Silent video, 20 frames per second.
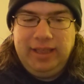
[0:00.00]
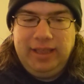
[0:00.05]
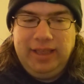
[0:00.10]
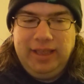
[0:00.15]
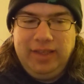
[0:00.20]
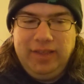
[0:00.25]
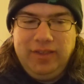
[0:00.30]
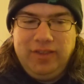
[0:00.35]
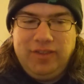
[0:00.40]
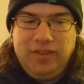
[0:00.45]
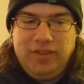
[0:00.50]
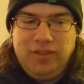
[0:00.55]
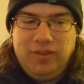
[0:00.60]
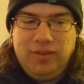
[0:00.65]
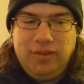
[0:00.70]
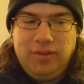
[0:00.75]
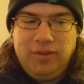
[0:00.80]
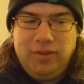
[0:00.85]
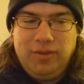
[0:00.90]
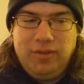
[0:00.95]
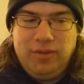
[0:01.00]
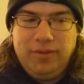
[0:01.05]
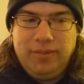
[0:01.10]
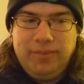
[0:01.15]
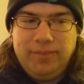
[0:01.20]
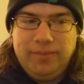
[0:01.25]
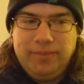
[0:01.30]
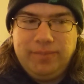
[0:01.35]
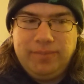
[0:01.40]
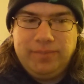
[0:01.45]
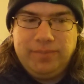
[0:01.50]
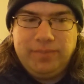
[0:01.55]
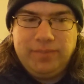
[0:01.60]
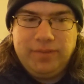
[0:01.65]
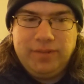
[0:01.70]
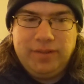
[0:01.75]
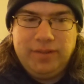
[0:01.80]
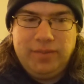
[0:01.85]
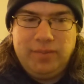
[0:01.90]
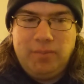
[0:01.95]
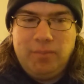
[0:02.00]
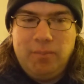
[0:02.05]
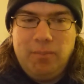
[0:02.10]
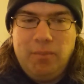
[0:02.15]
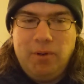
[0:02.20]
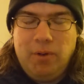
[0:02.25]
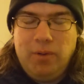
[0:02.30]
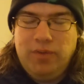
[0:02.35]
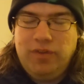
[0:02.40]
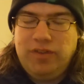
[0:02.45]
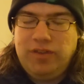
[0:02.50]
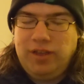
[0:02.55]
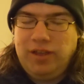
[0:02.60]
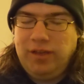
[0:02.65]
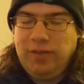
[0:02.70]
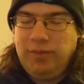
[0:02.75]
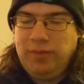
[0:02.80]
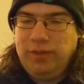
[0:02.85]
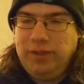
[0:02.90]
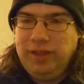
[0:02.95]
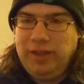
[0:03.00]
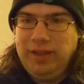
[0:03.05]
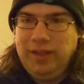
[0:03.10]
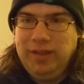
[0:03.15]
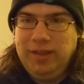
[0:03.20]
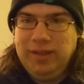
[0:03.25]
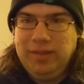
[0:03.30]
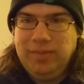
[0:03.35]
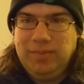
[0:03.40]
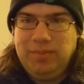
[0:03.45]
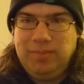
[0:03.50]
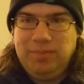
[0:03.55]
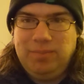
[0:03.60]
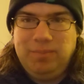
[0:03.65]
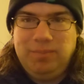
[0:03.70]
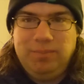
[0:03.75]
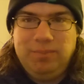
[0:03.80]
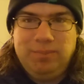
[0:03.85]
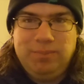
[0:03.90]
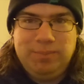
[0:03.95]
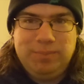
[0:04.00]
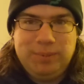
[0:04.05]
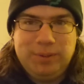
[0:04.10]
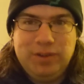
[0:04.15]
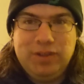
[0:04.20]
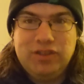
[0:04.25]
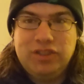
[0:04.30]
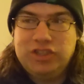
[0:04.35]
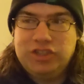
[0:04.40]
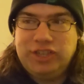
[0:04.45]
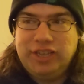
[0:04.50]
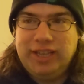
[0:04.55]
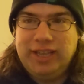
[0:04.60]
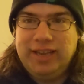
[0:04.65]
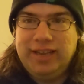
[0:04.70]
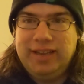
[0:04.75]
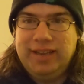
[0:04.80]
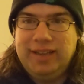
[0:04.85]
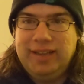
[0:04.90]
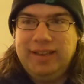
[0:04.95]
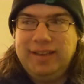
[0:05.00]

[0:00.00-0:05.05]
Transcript: Is most of the bullshit,